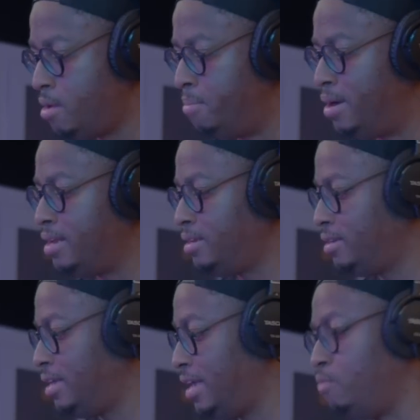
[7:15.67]
But
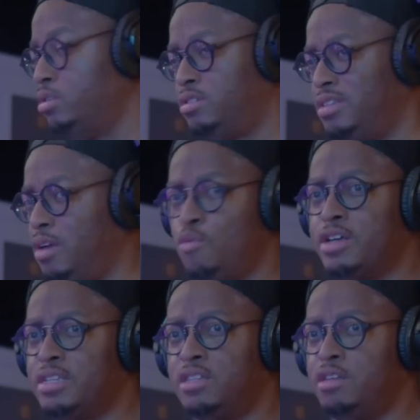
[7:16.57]

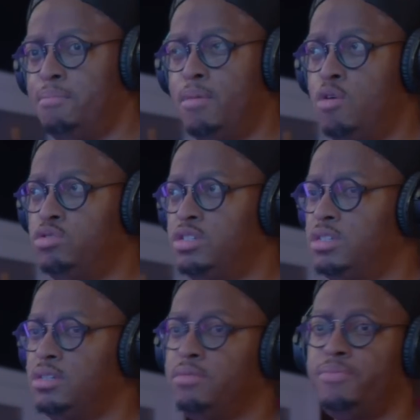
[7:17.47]
it wasn't the
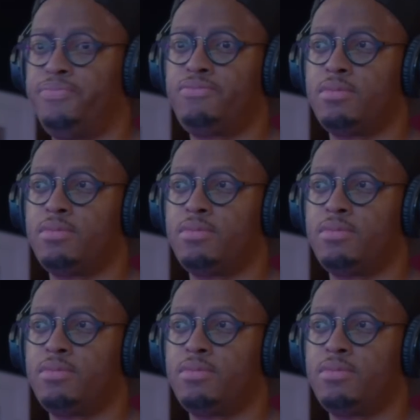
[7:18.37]
most